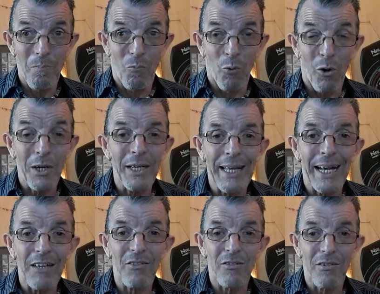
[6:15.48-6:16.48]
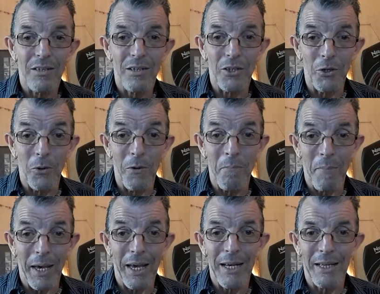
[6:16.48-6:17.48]
what connects you and
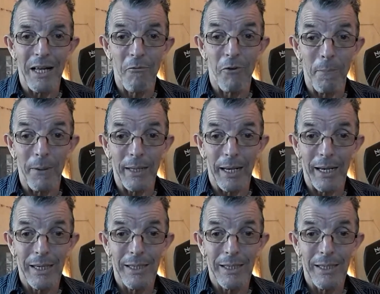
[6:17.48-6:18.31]
me and everybody.